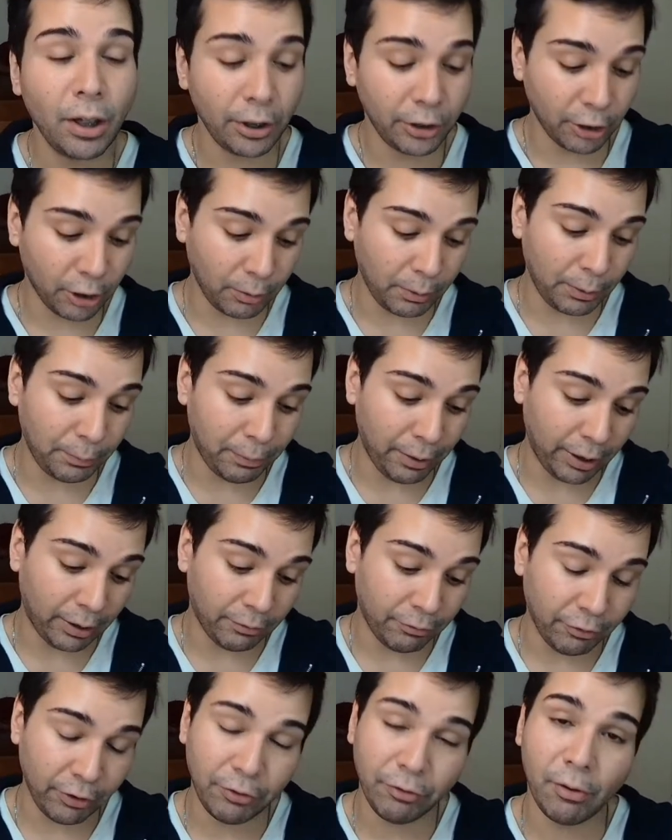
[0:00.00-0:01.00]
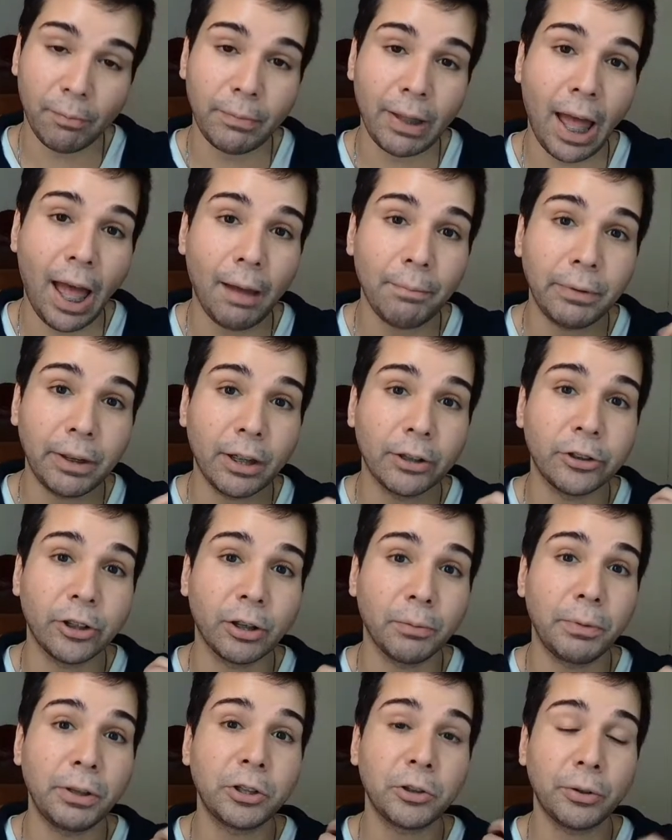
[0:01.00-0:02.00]
You're going to be breaking free from that because you're
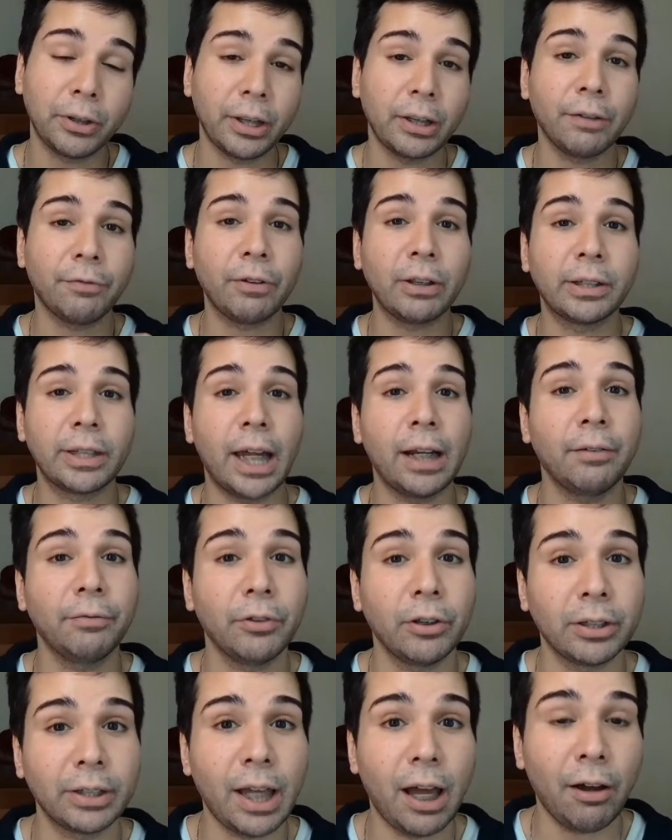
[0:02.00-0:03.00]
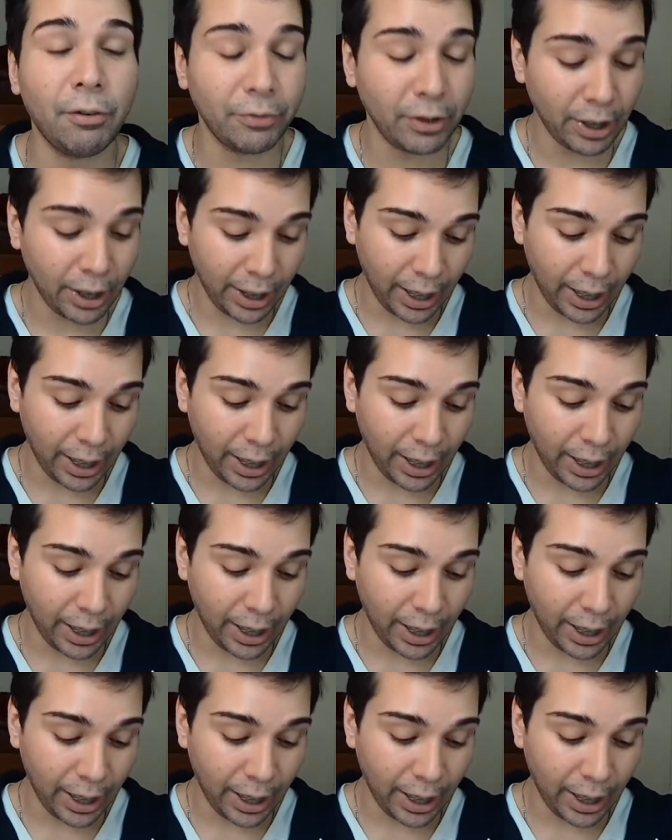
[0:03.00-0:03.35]
going to be showing a different side of yourself.